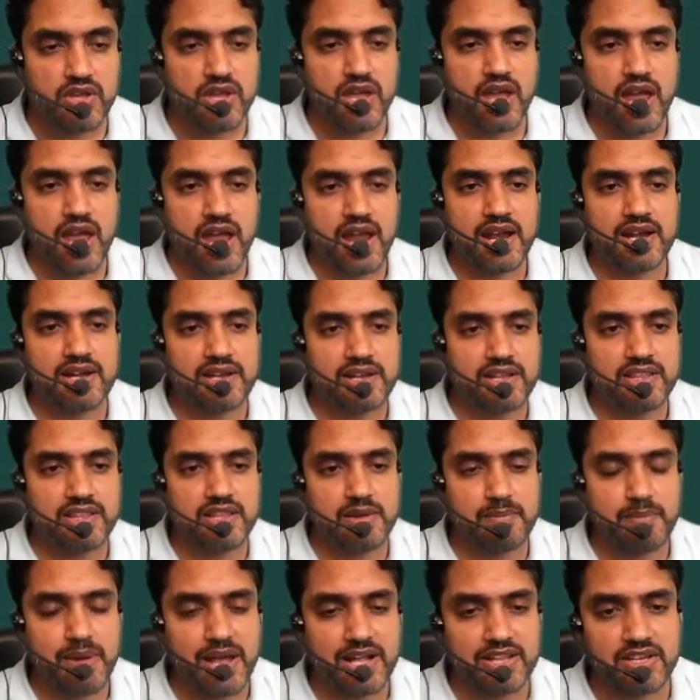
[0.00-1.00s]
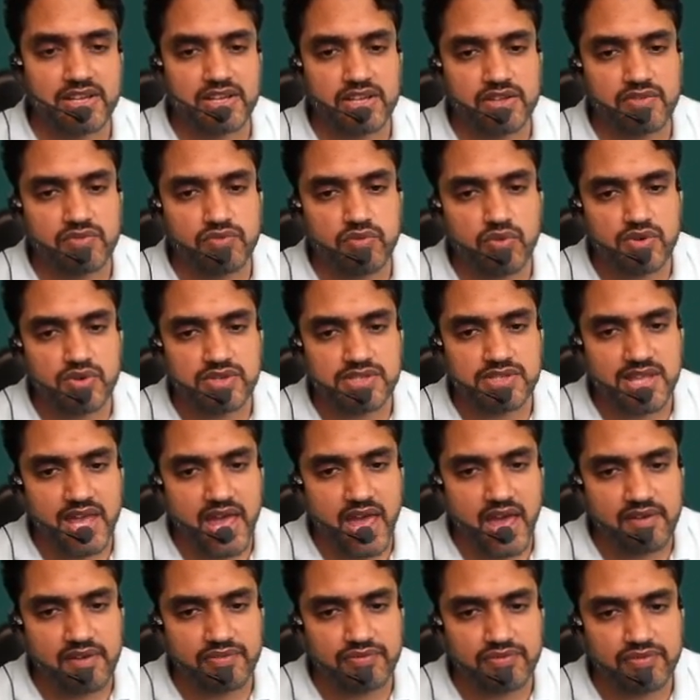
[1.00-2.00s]
and the magnetic force
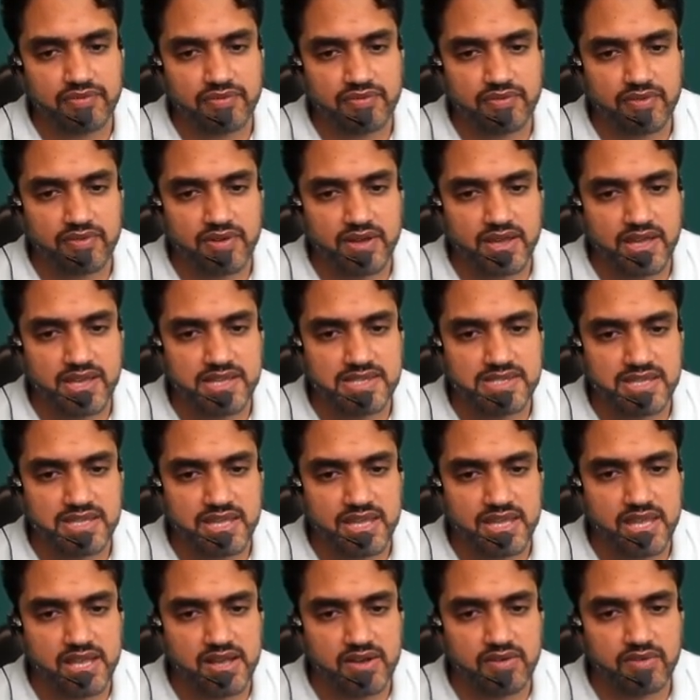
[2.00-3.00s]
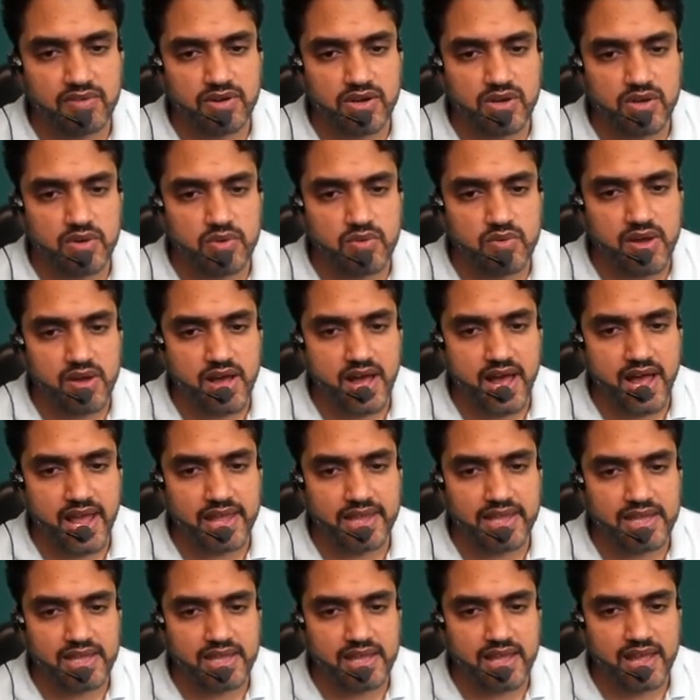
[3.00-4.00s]
F is equal to
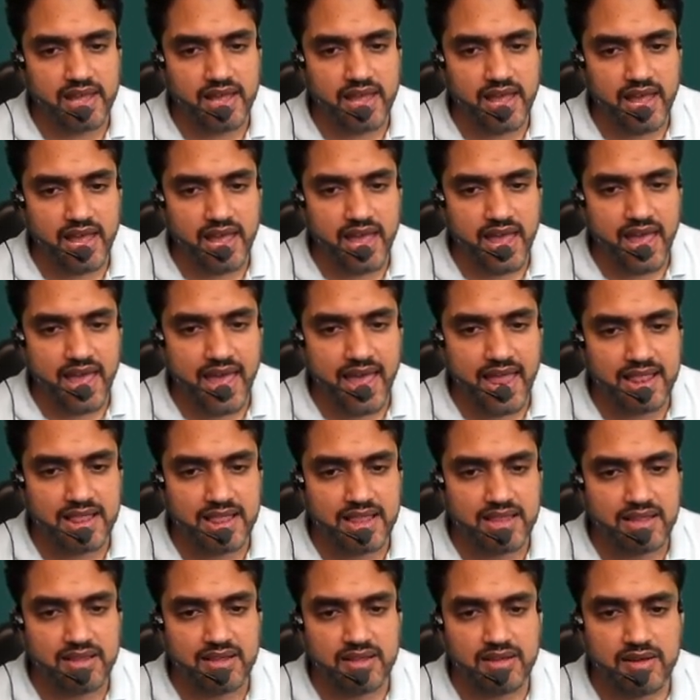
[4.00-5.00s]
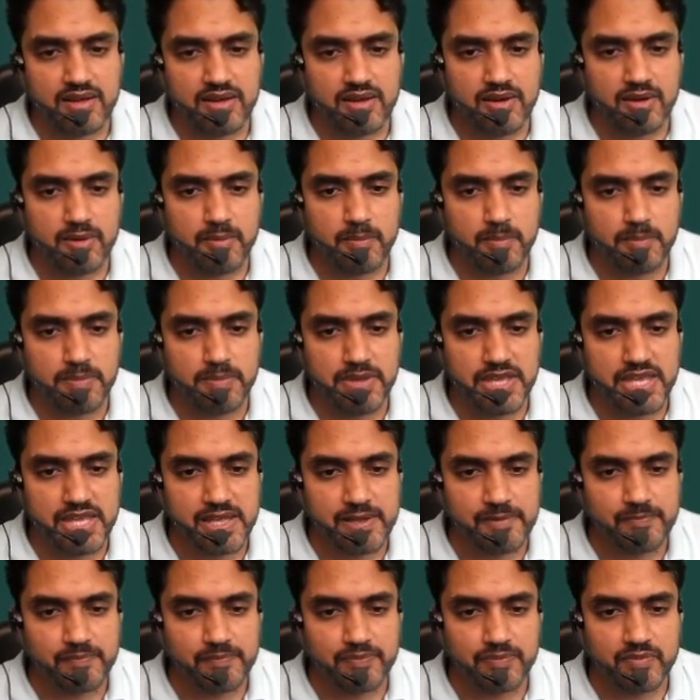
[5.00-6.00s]
I L B.
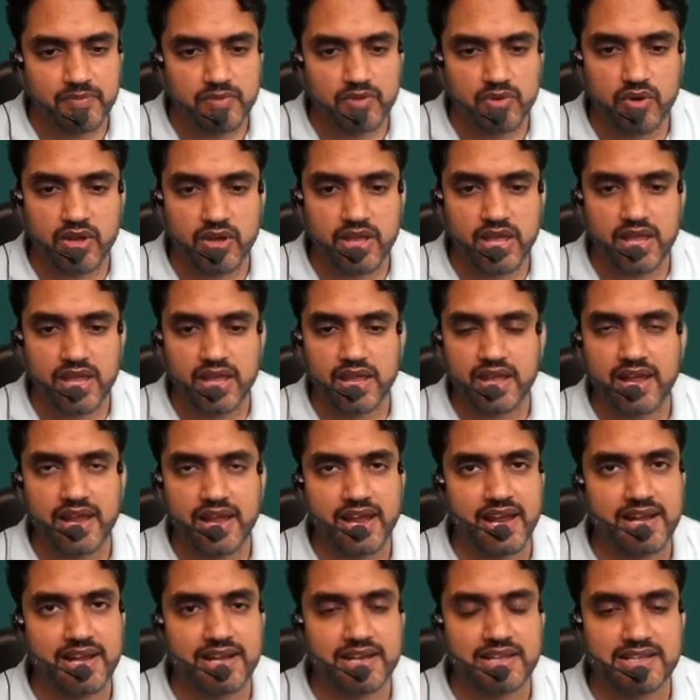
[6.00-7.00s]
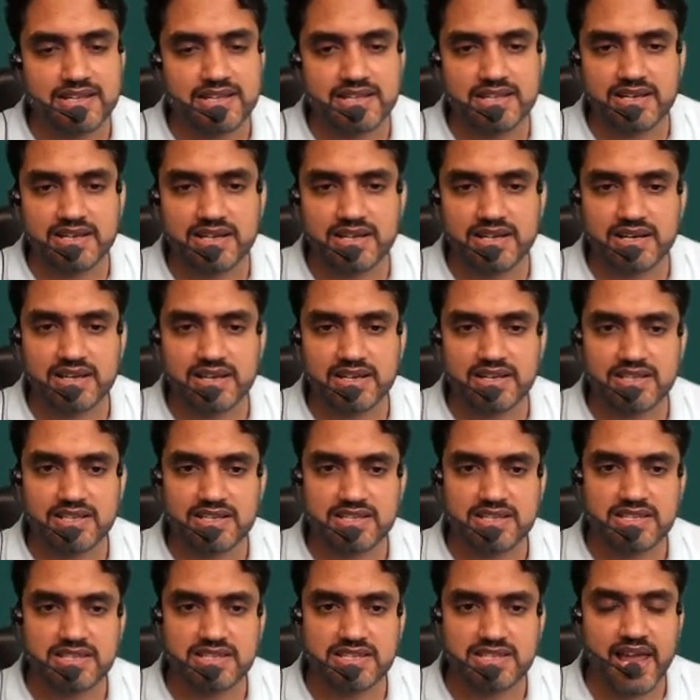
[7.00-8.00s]
Okay, and
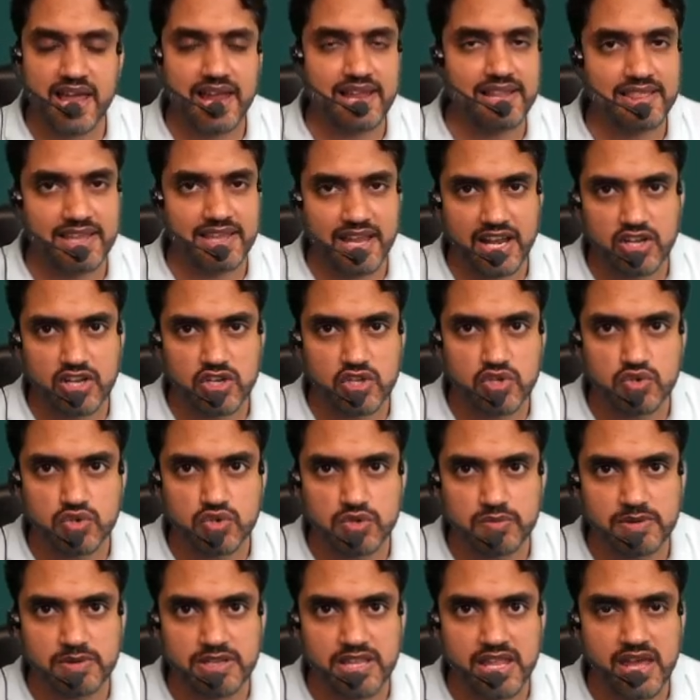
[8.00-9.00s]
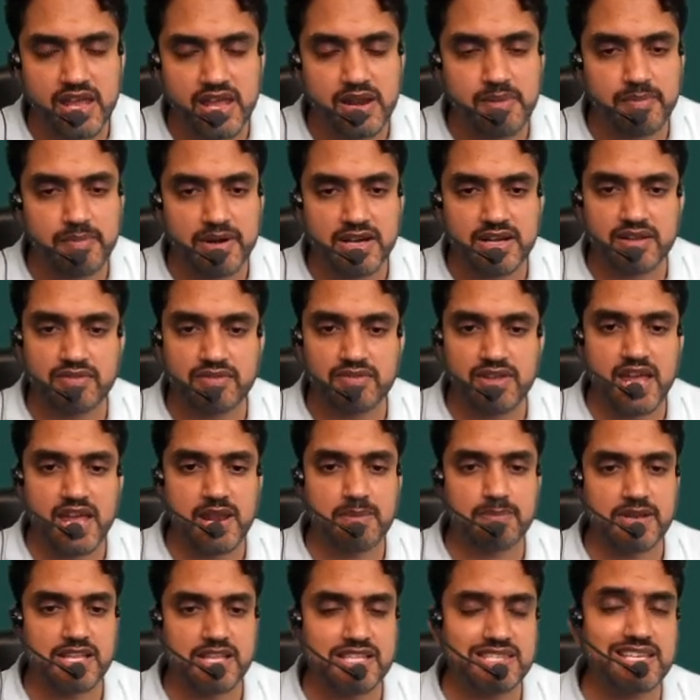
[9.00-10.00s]
sine 90 should be there, but we are
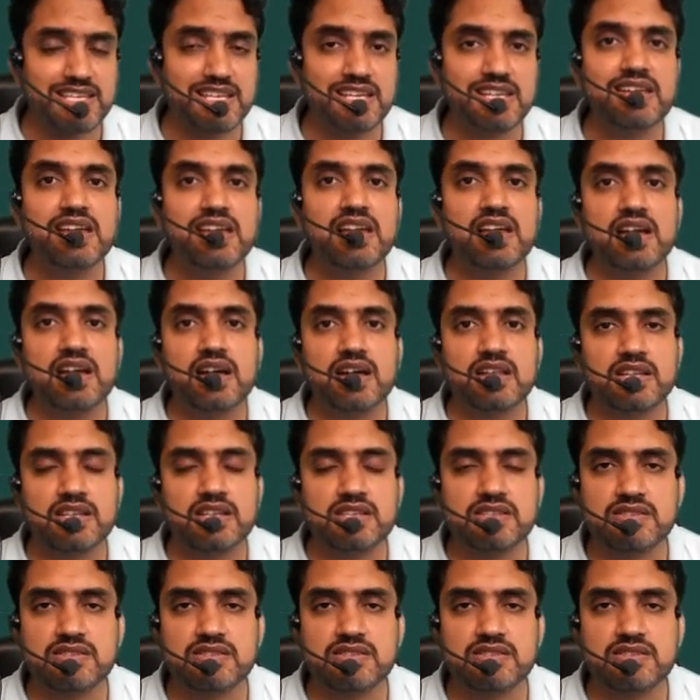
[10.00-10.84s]
placing this